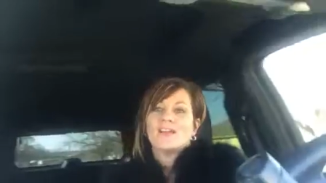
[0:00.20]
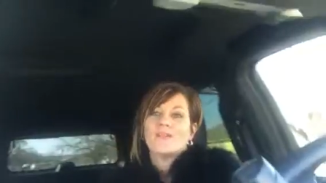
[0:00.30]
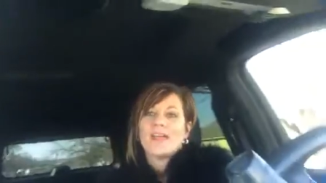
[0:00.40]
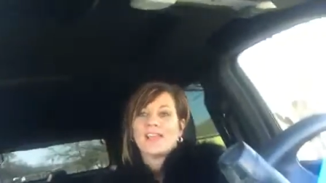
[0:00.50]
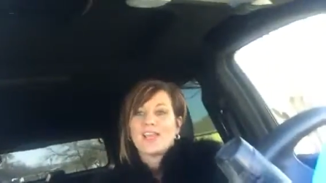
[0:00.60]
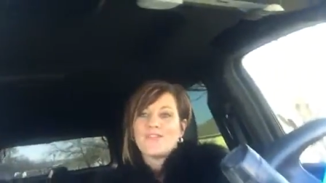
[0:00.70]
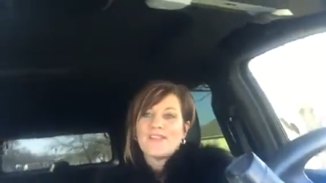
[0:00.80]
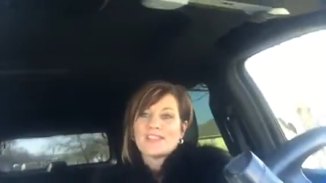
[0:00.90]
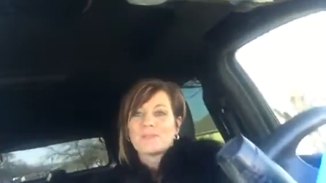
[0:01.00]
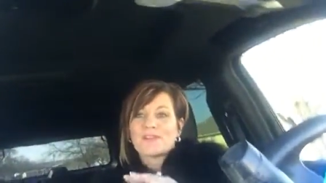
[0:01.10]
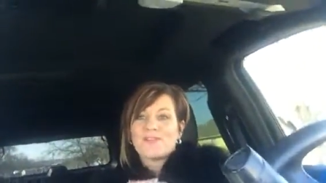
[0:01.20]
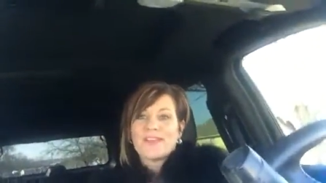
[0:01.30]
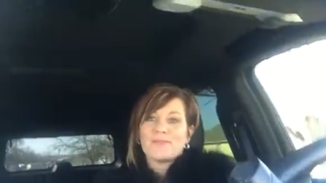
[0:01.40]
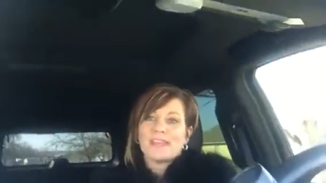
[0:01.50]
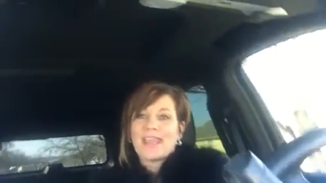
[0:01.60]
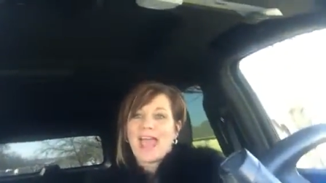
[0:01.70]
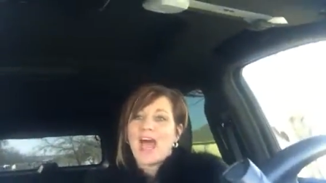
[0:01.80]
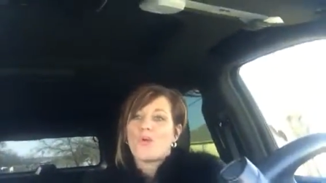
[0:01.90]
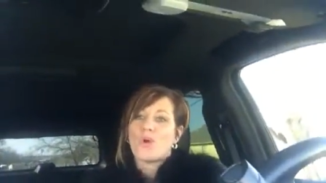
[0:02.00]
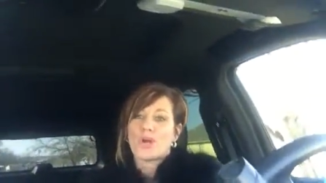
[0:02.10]
Well, hello, Facebook family.
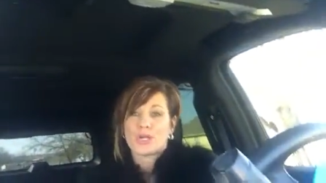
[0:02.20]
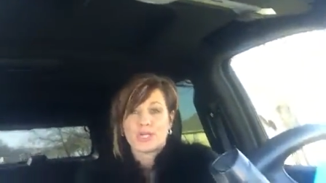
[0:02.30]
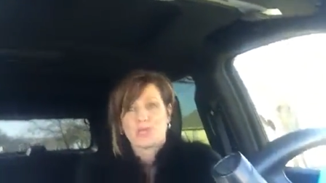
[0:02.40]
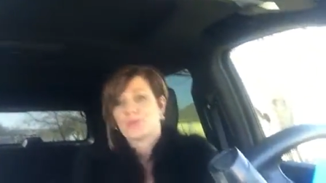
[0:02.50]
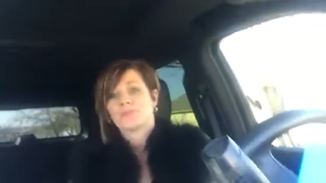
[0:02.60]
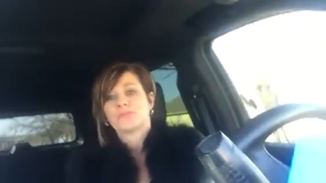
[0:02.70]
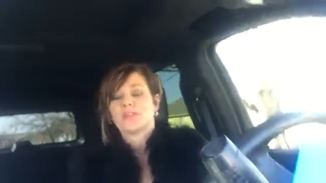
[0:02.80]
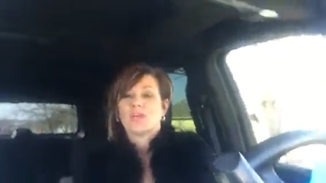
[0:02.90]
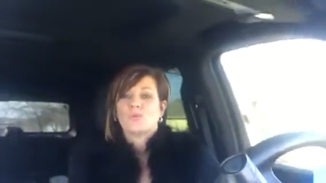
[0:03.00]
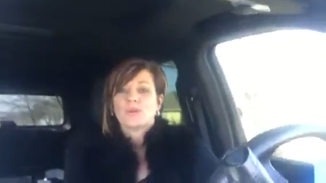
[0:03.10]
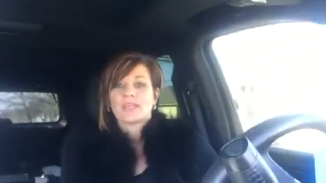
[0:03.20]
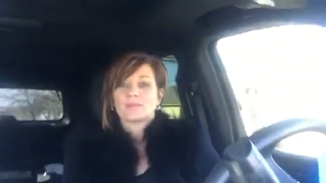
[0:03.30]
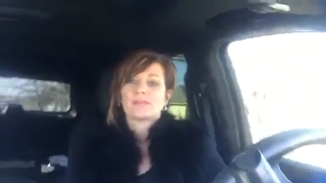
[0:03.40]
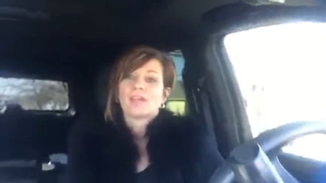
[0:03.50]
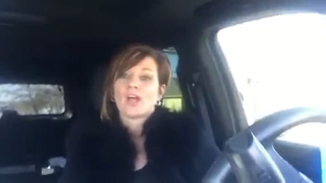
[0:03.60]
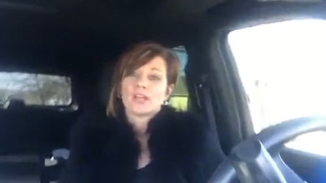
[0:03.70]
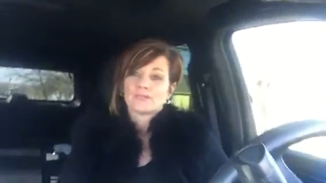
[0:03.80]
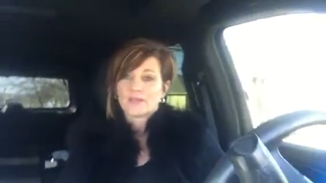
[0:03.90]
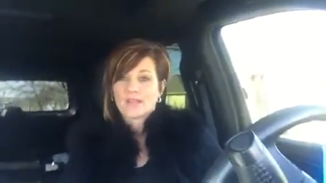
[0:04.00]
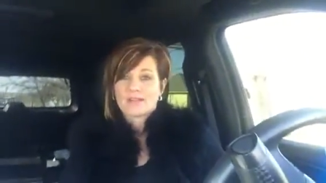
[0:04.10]
How are you? Well, Kimberly
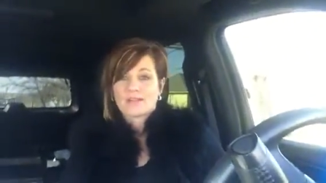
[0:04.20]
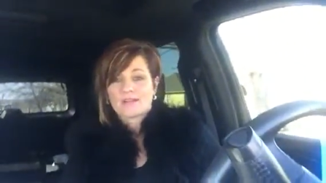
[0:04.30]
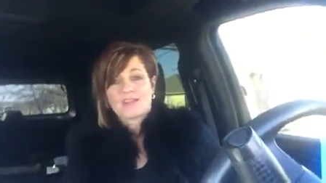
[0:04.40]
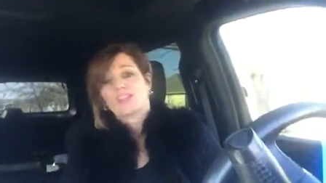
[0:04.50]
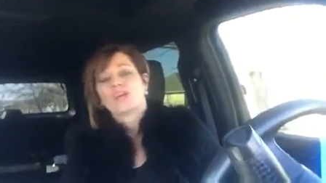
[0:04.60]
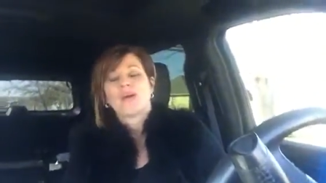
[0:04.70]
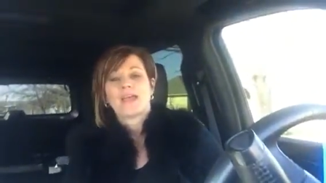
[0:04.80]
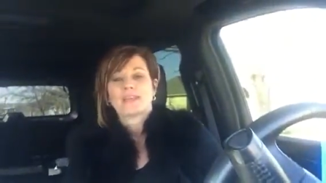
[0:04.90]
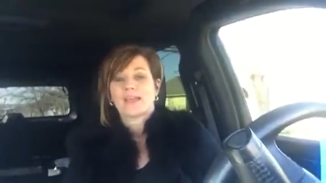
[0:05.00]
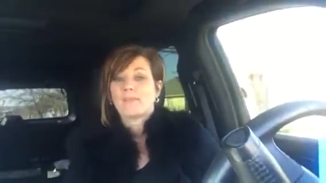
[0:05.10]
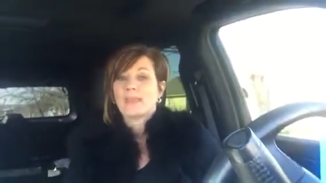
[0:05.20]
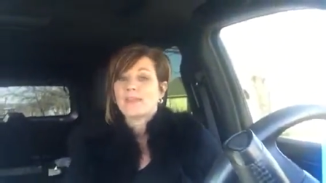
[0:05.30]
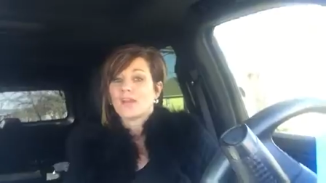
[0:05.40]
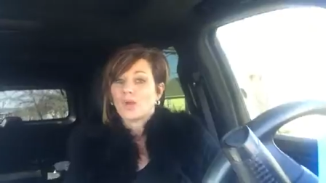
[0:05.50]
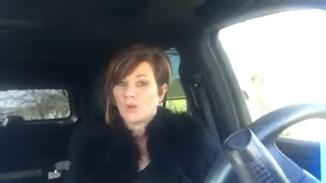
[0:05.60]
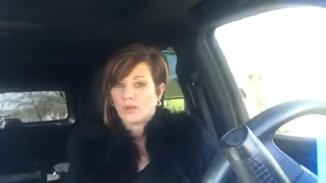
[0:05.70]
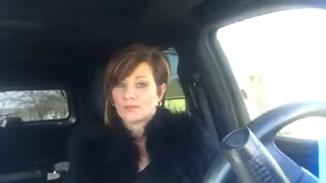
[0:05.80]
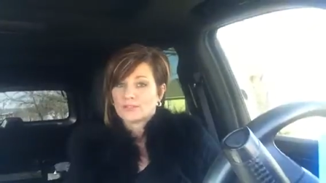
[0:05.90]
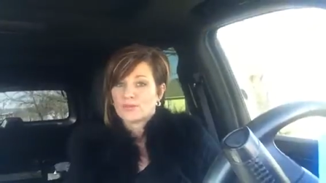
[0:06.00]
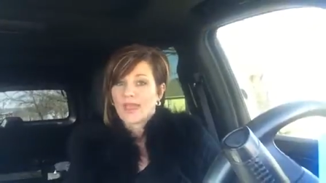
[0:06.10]
Oliver here. You know, I, I made a
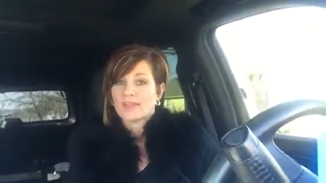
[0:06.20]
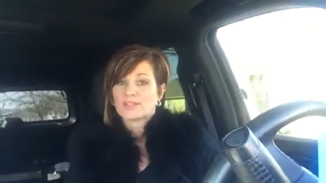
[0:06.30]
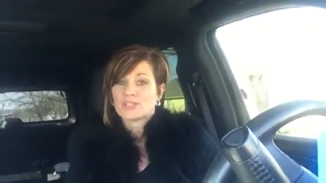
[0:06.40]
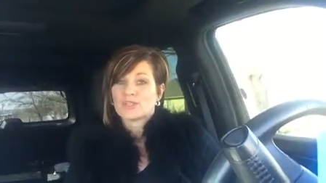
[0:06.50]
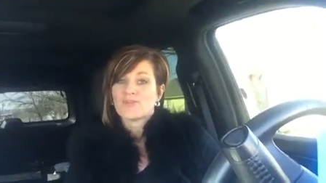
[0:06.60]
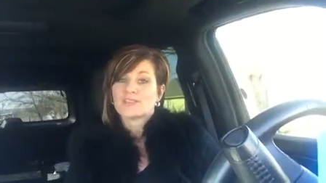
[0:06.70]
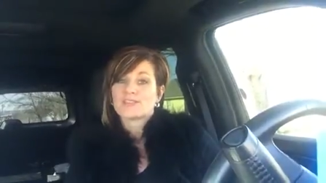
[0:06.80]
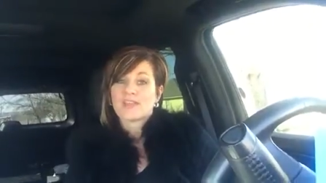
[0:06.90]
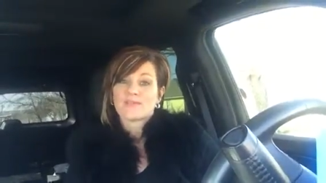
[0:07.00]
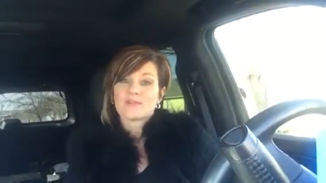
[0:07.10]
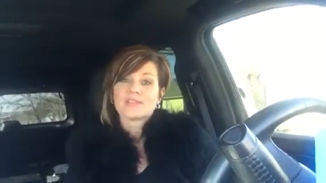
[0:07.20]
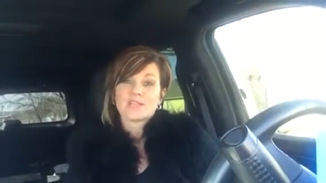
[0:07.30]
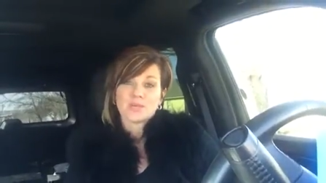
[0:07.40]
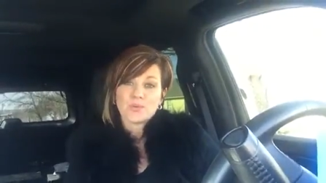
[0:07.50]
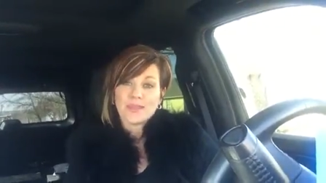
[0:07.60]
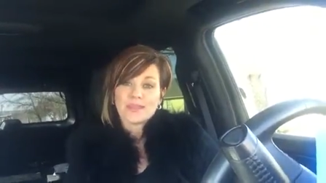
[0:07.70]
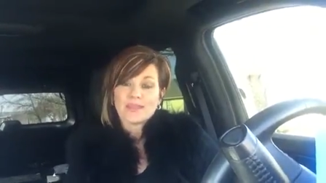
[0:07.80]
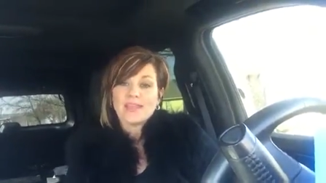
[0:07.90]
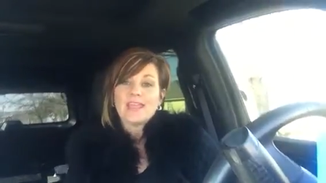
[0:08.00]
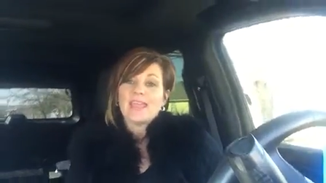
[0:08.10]
goal to have to do this every single
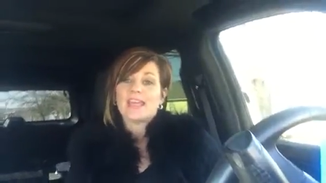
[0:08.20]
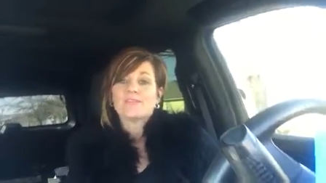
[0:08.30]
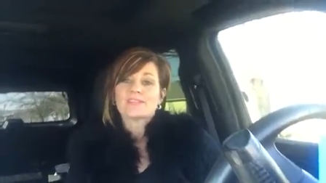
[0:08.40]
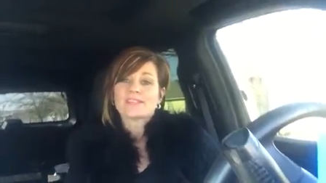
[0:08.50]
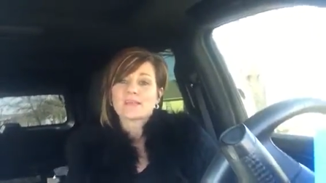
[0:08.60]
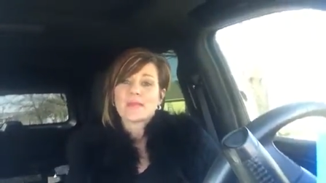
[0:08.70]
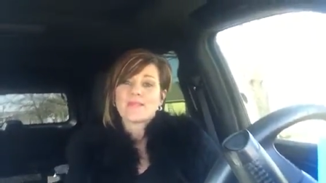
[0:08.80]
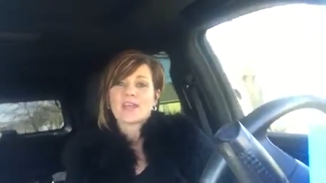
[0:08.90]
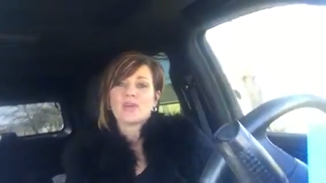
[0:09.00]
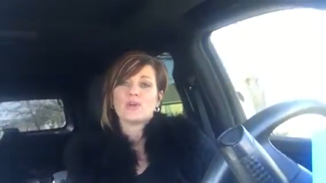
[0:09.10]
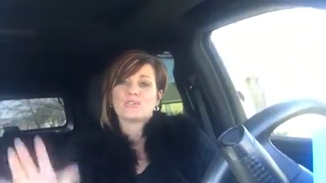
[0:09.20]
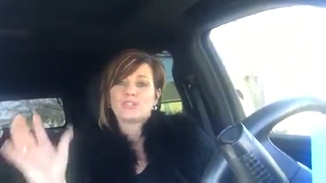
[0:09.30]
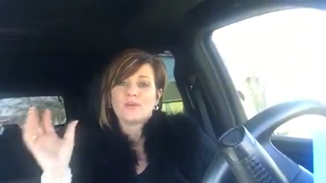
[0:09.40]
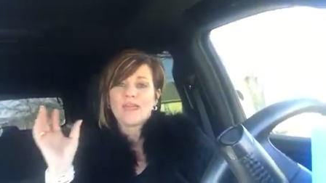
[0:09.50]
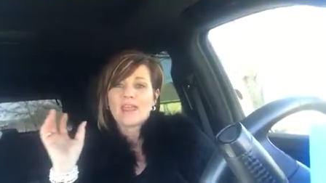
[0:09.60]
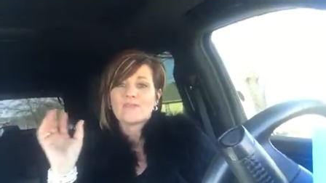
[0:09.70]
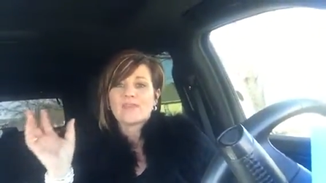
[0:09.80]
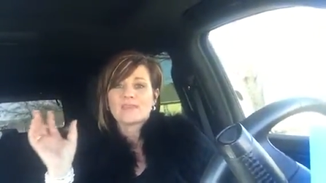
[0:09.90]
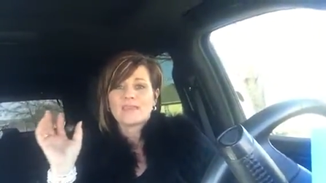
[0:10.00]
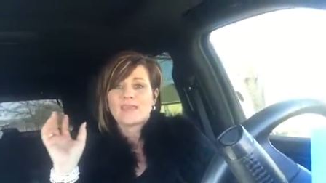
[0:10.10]
week. And ever since I made that goal, do you know
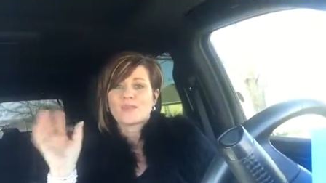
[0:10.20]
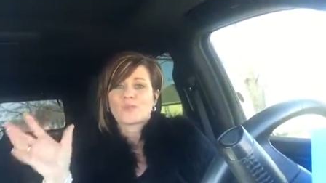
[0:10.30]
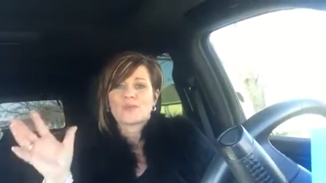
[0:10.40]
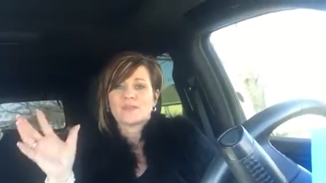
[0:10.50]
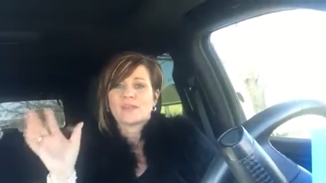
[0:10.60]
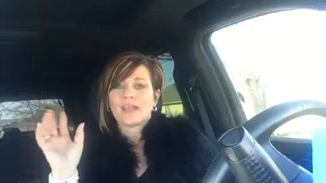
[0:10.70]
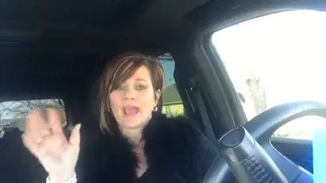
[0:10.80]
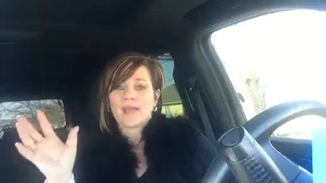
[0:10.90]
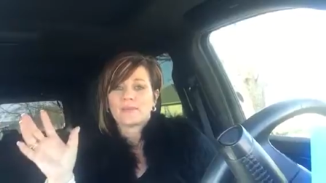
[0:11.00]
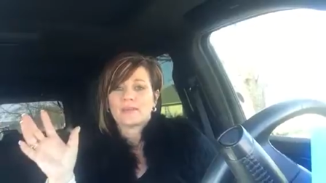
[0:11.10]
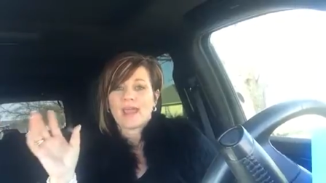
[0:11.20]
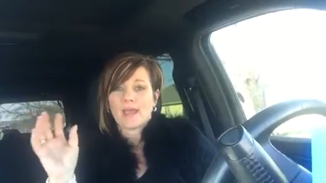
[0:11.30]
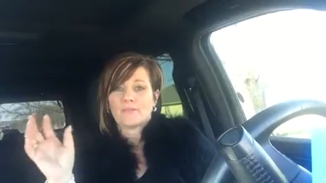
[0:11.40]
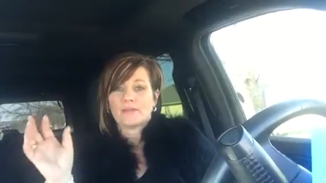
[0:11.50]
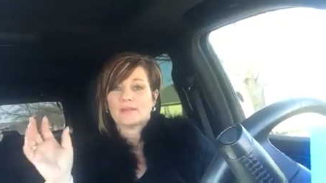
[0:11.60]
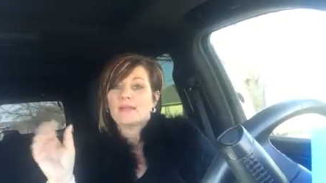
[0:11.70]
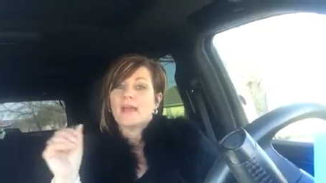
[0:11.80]
everything in the world that could happen, happened?